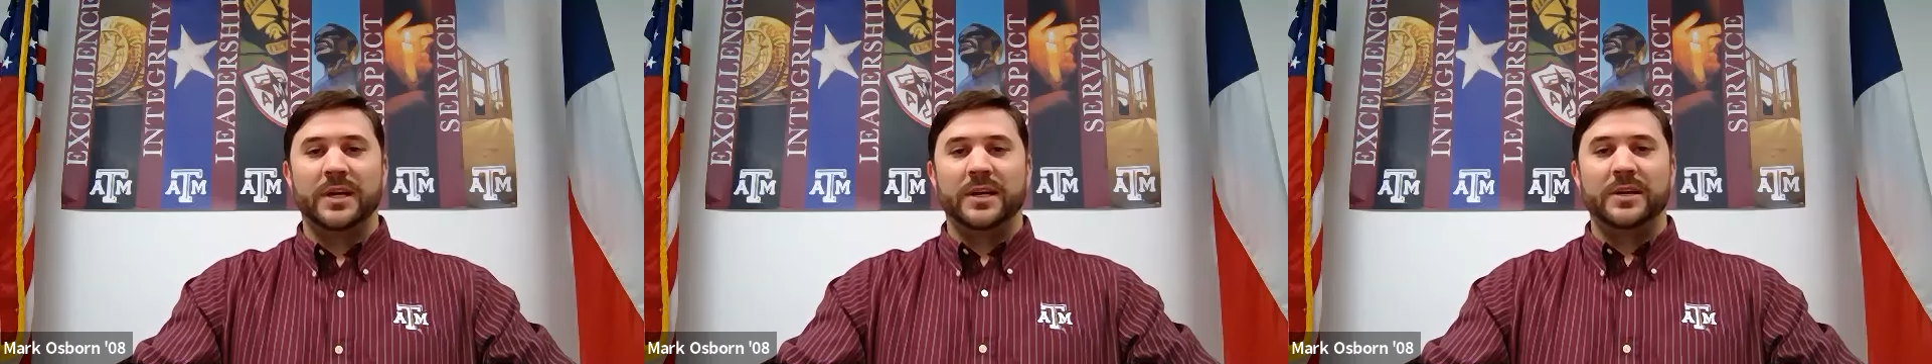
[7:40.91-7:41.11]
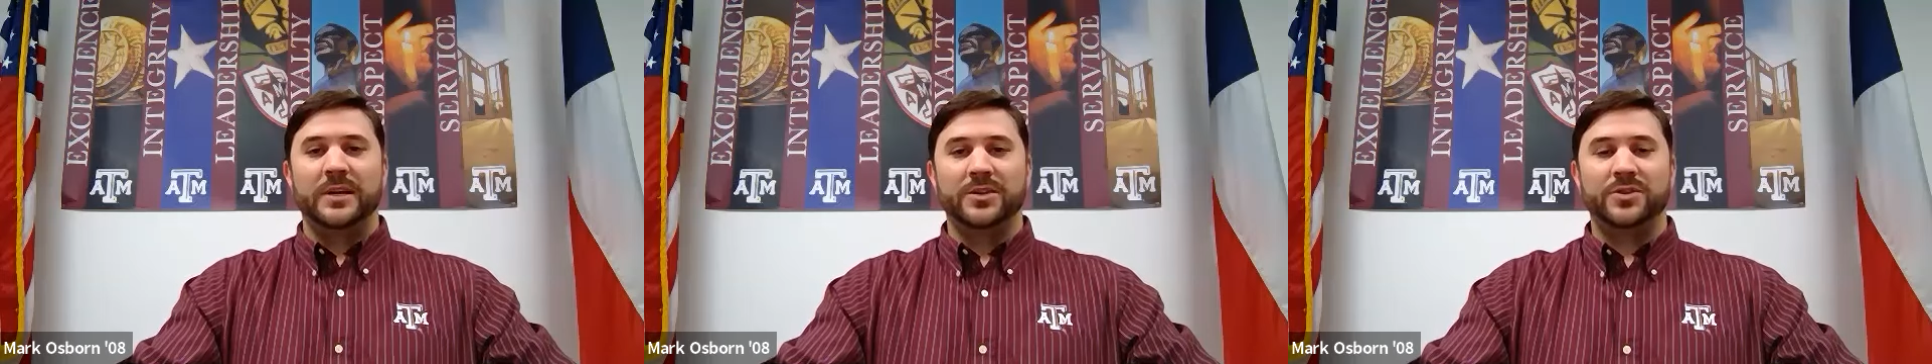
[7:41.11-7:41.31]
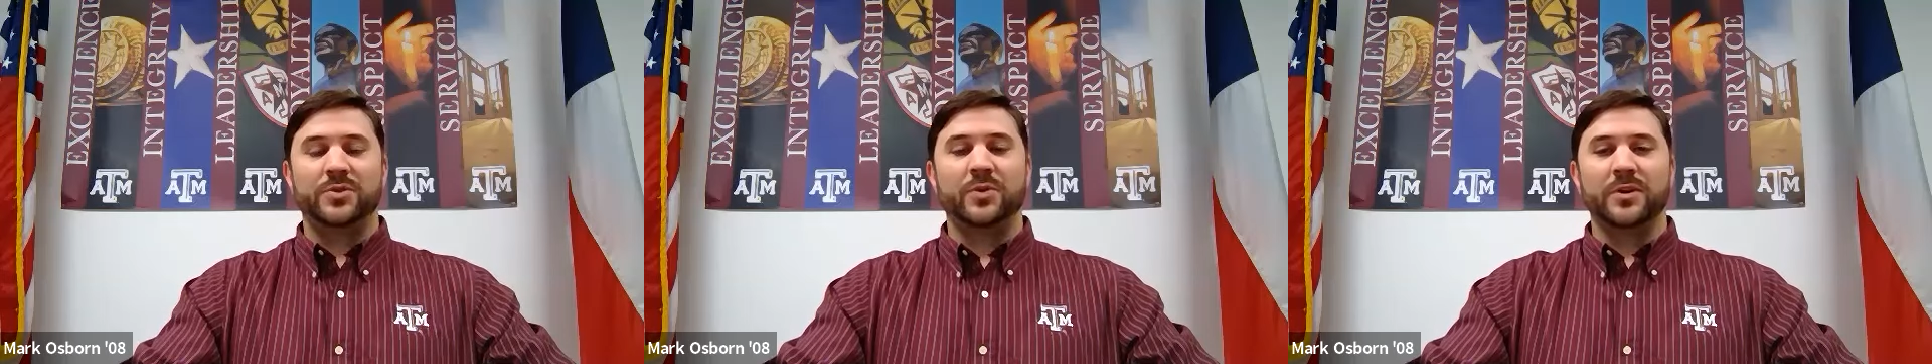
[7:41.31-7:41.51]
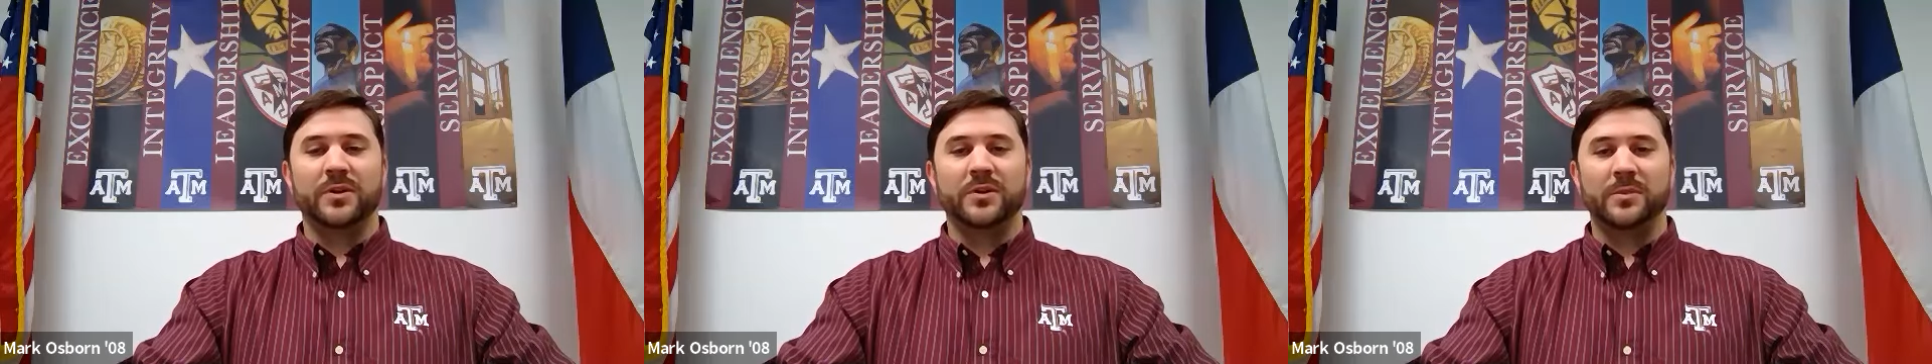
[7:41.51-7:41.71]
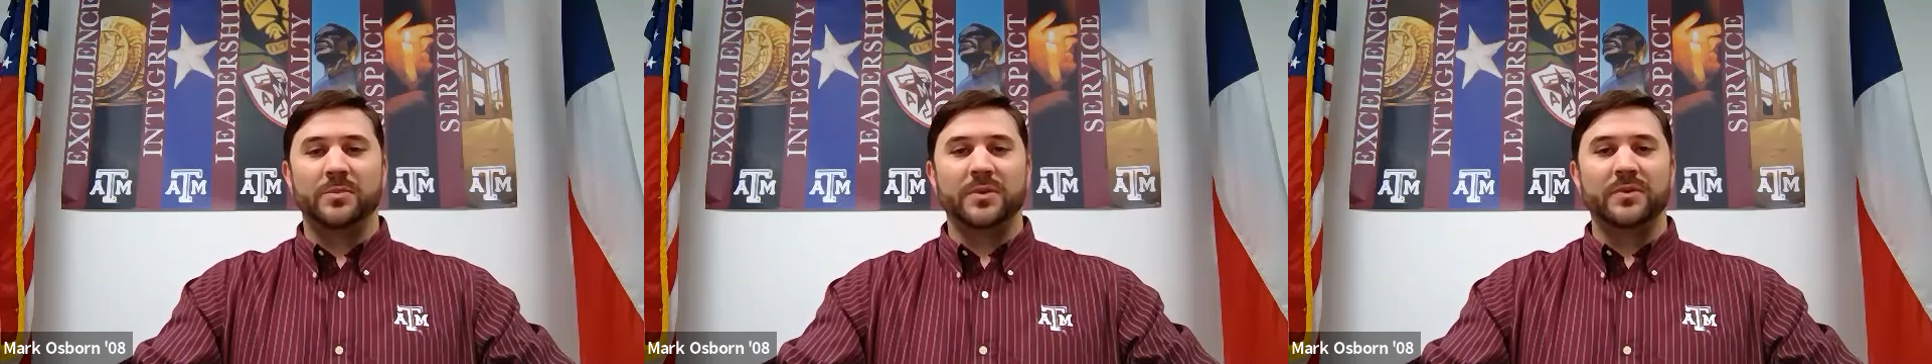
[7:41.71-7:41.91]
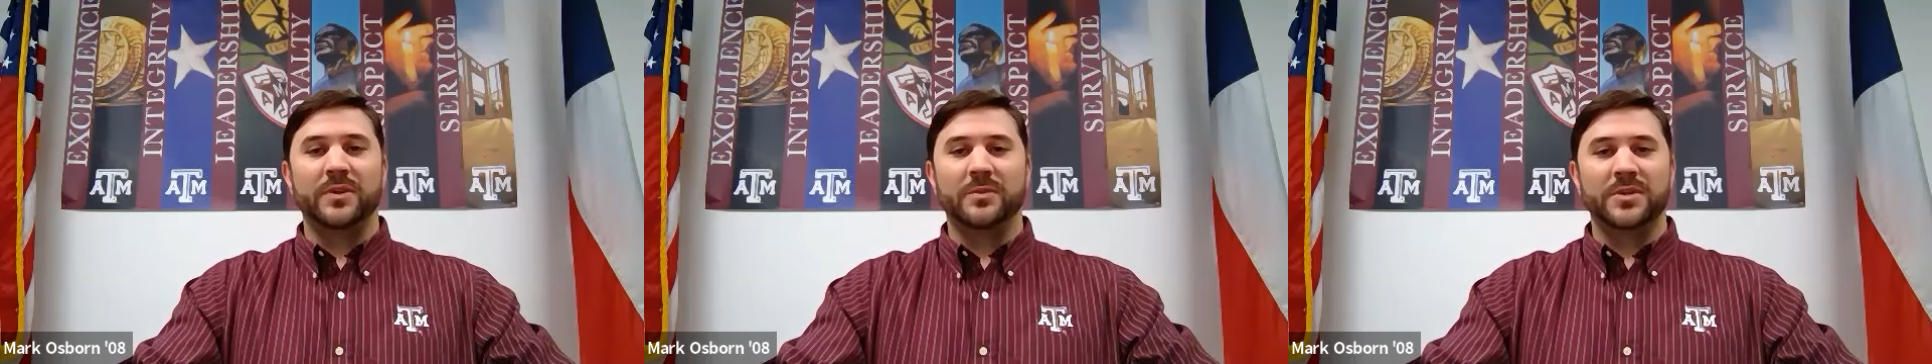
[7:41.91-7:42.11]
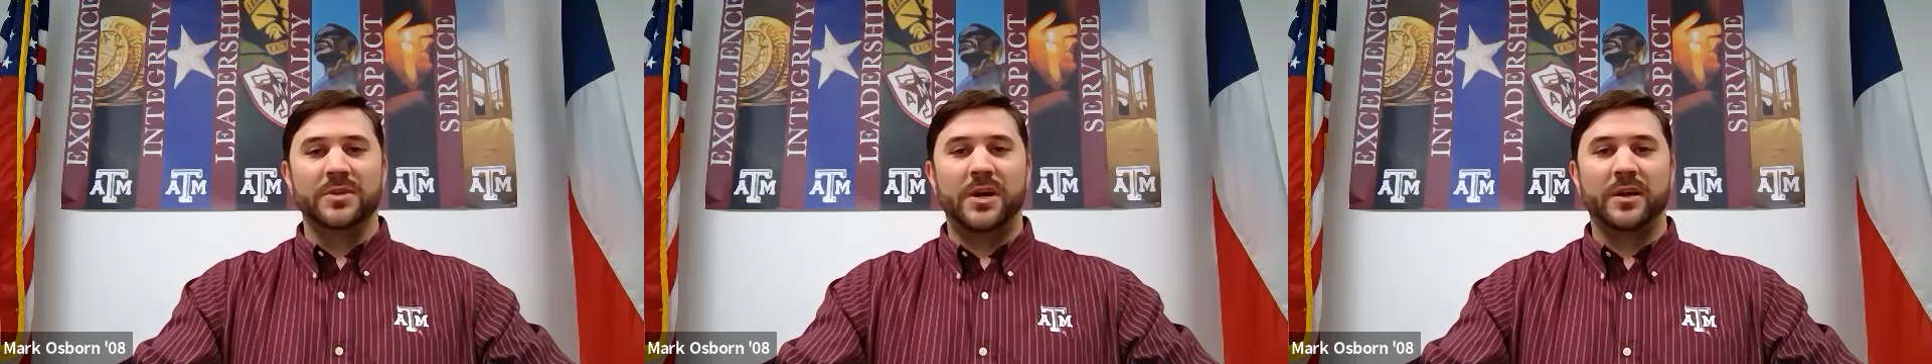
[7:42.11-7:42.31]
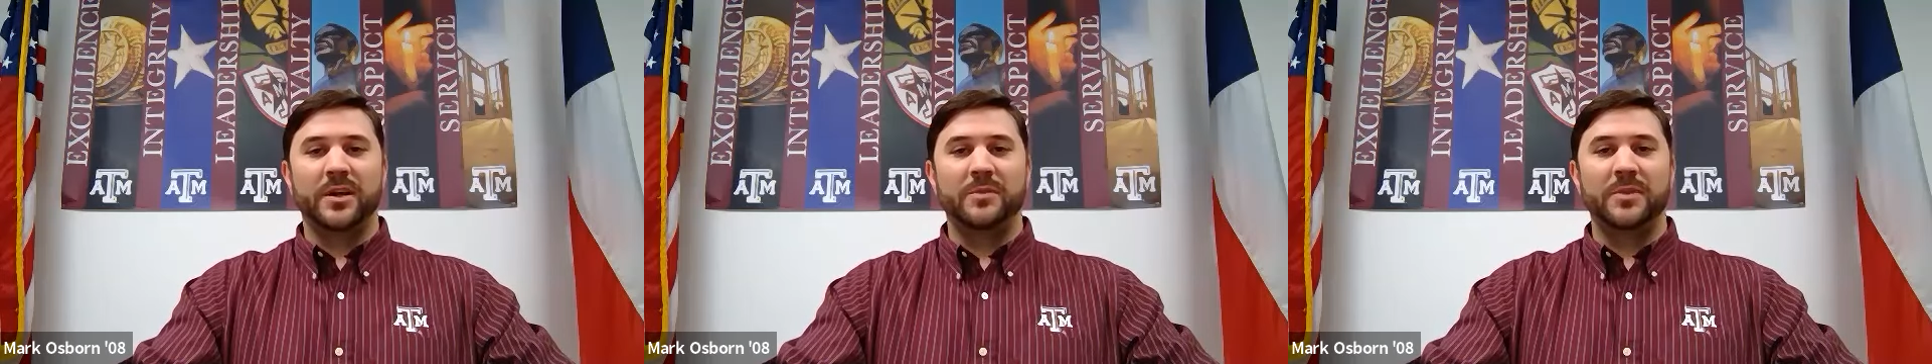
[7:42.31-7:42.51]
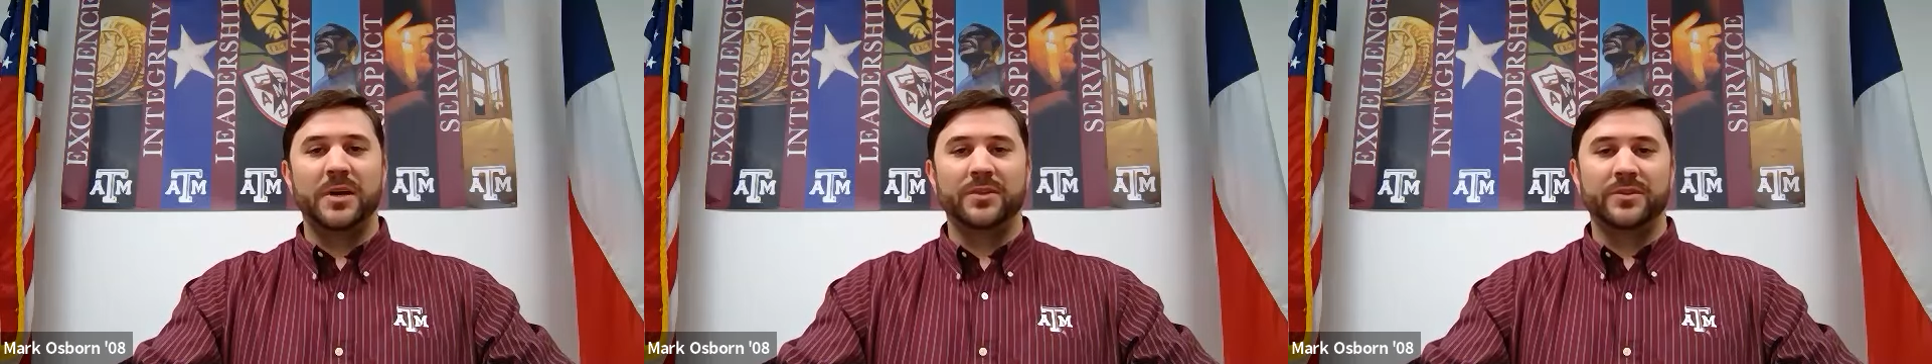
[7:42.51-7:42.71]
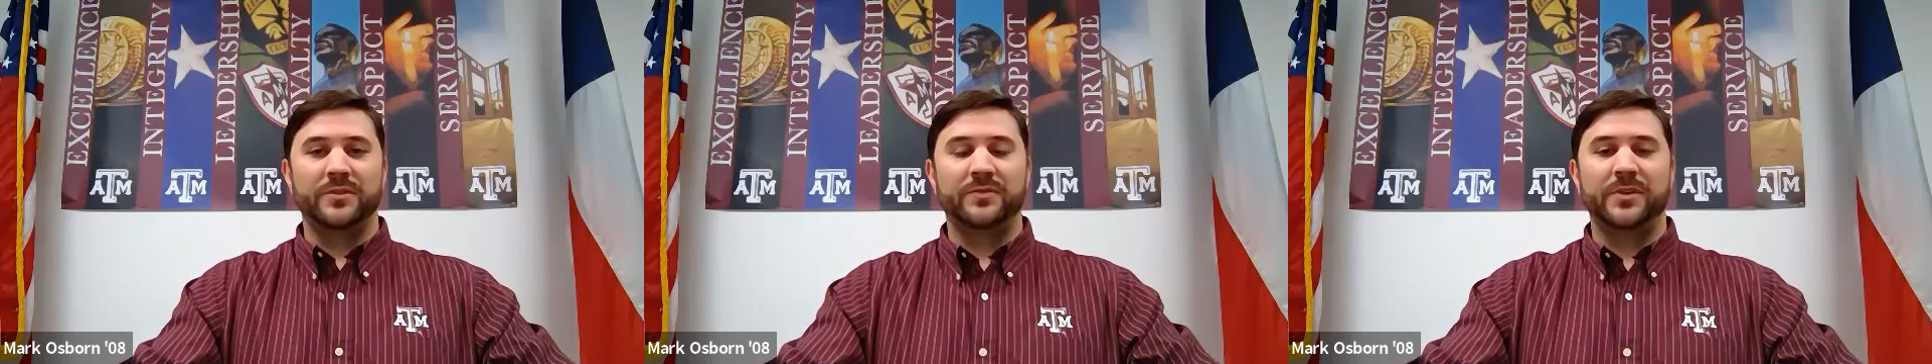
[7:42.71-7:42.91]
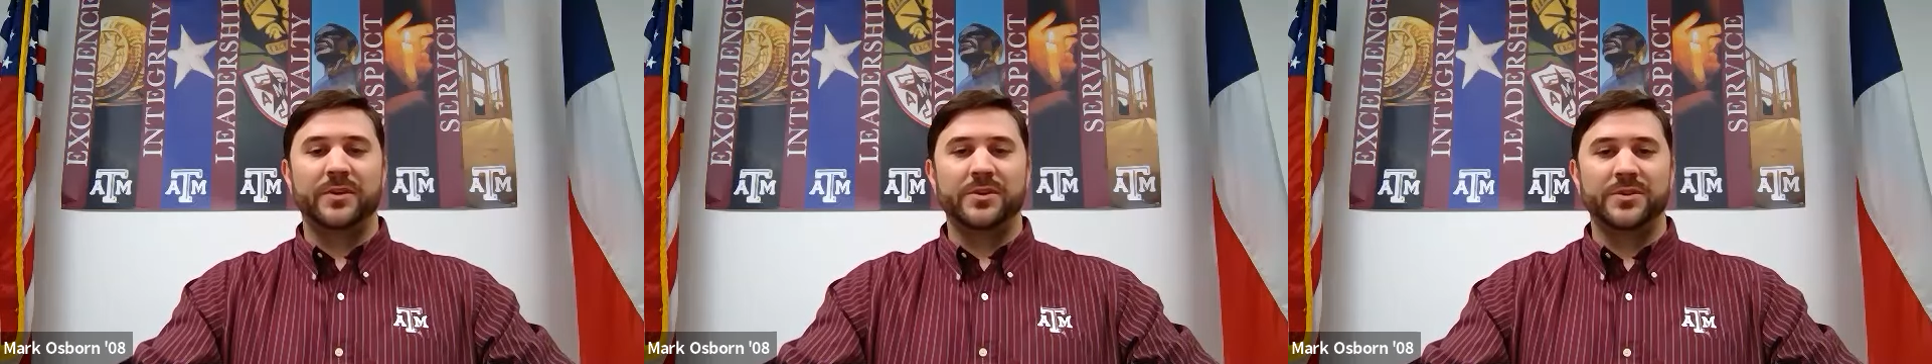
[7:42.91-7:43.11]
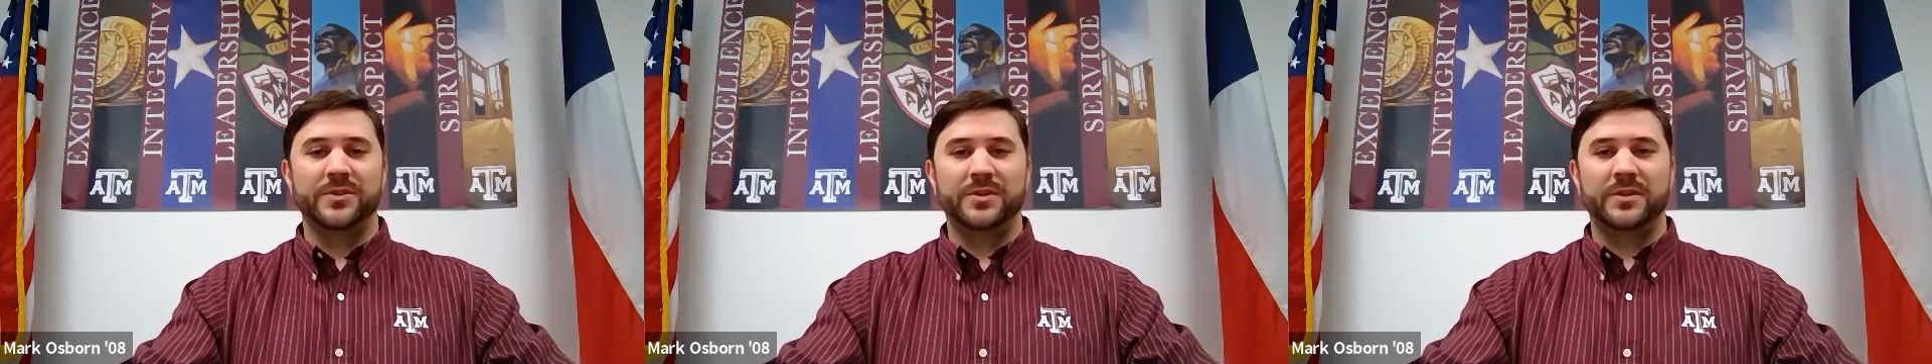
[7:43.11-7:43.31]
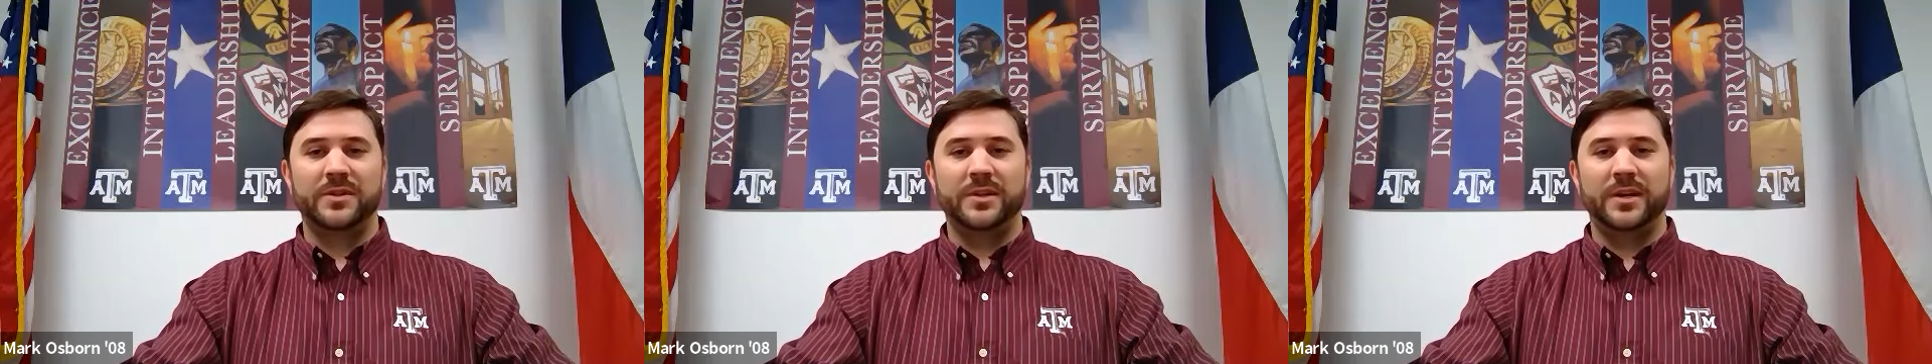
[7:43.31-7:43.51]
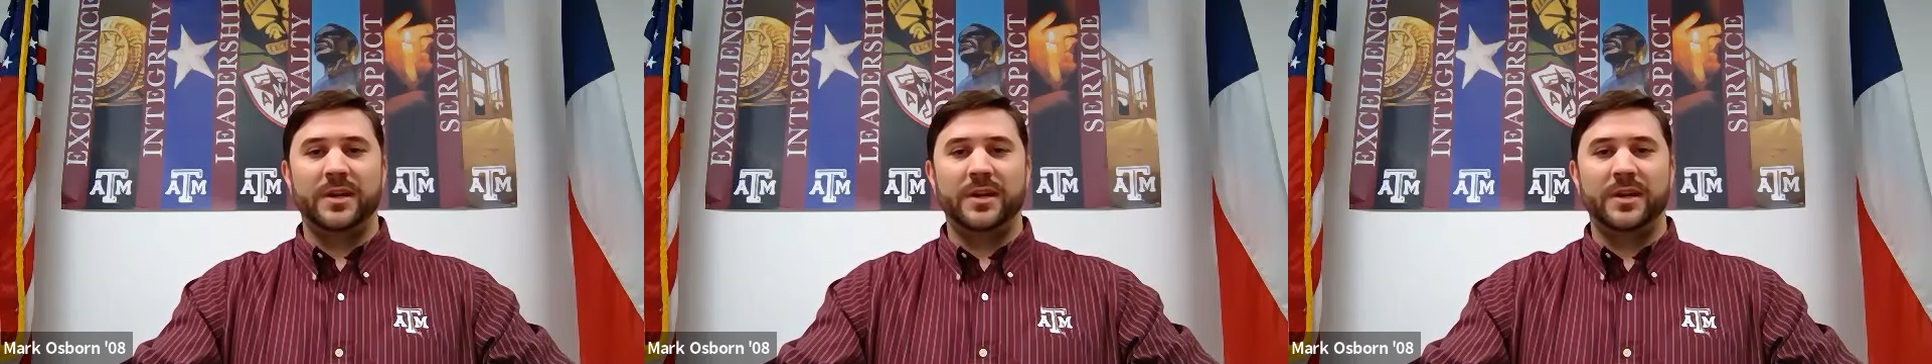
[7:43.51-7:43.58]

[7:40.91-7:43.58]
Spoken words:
a short clip of him talking about the first